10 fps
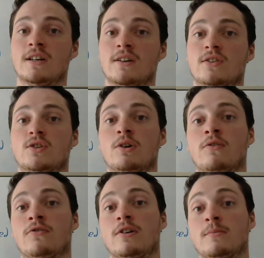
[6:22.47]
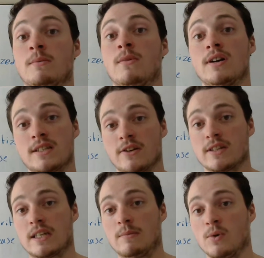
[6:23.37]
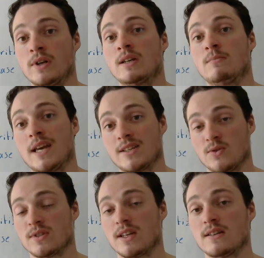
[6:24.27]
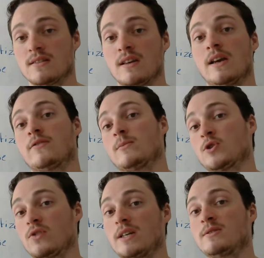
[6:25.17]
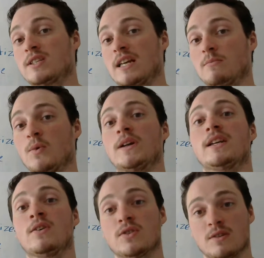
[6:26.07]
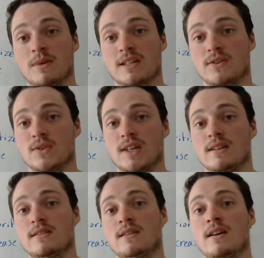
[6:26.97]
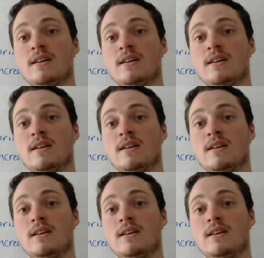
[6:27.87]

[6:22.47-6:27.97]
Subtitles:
So from a monetary standpoint, it makes no sense. From a trade standpoint, it also makes no sense.